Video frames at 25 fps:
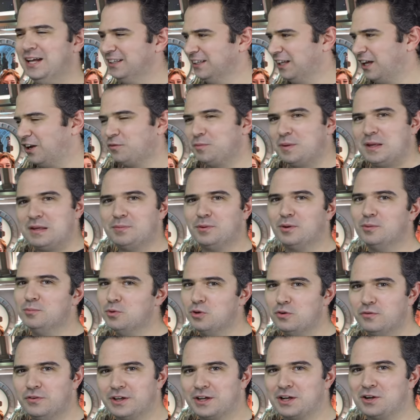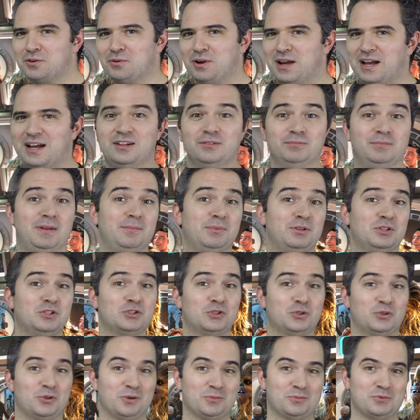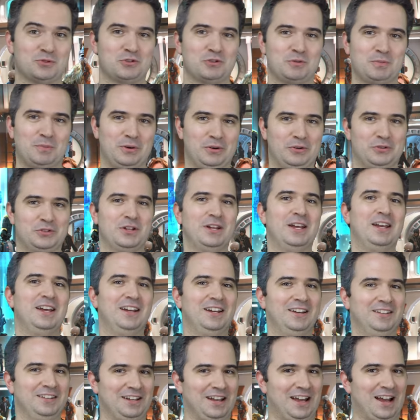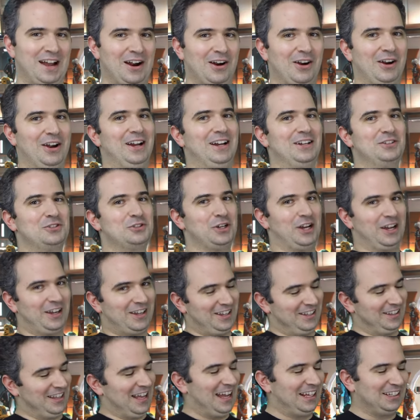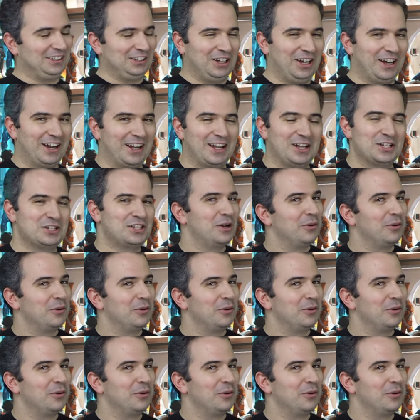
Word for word: A lot of people moving around, maybe stormtroopers in the area, checking that luggage.